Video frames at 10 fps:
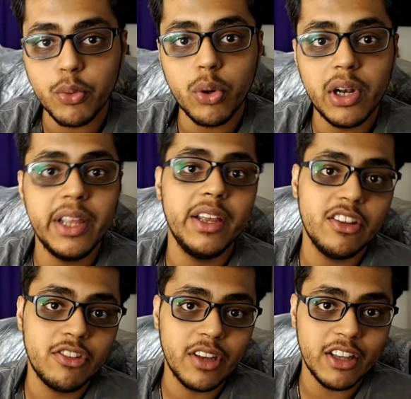poorly
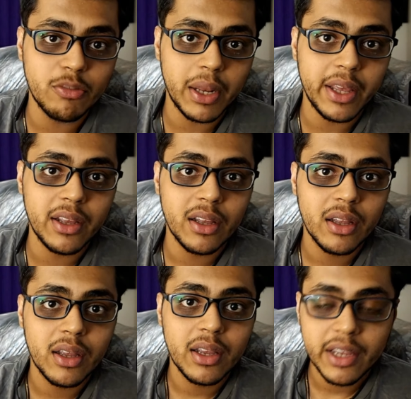he's playing.
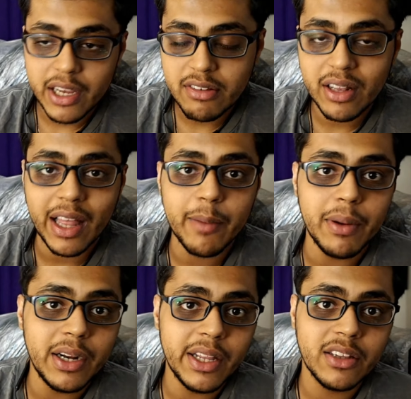He's a
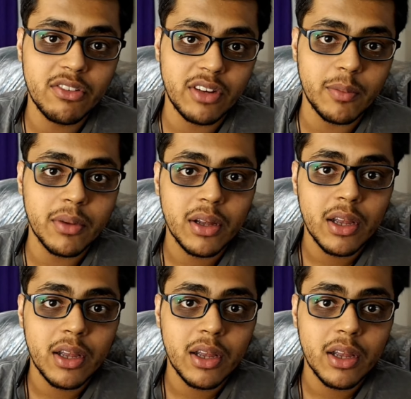liability in this team.